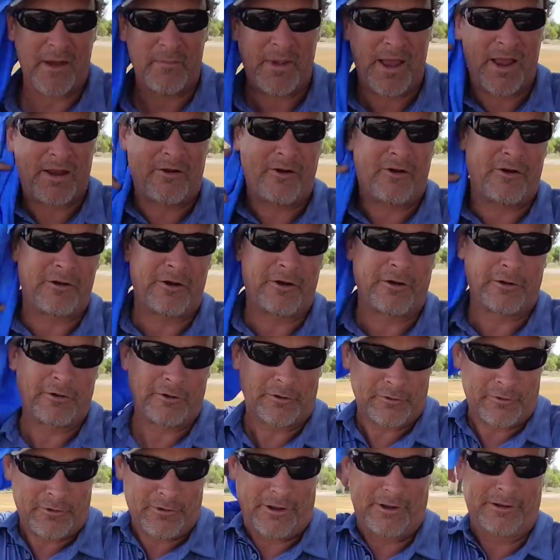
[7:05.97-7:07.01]
back on. I'm gonna
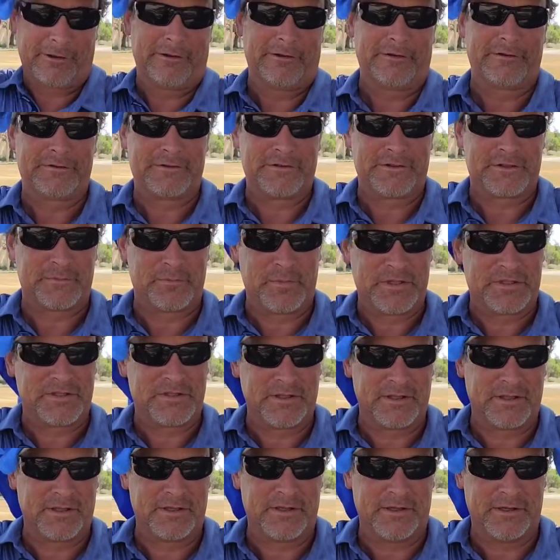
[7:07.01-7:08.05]
do it like this just to be
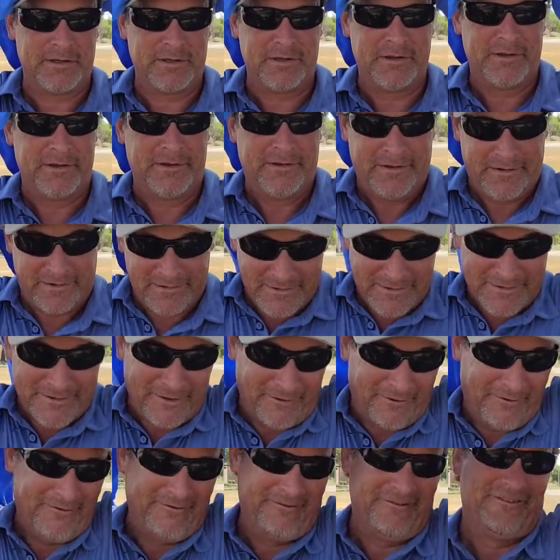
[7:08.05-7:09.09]
silly. So
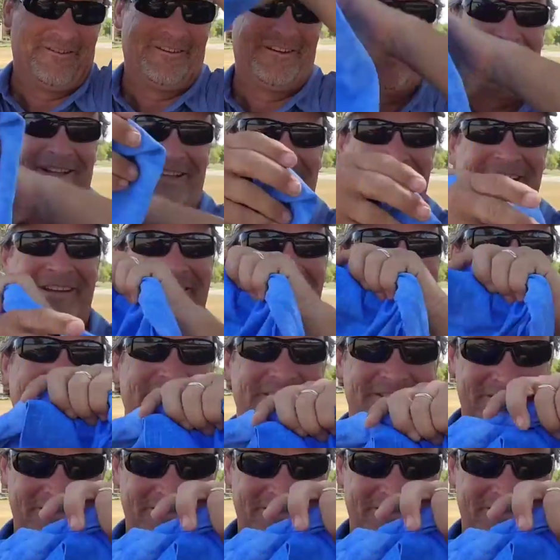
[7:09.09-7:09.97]
so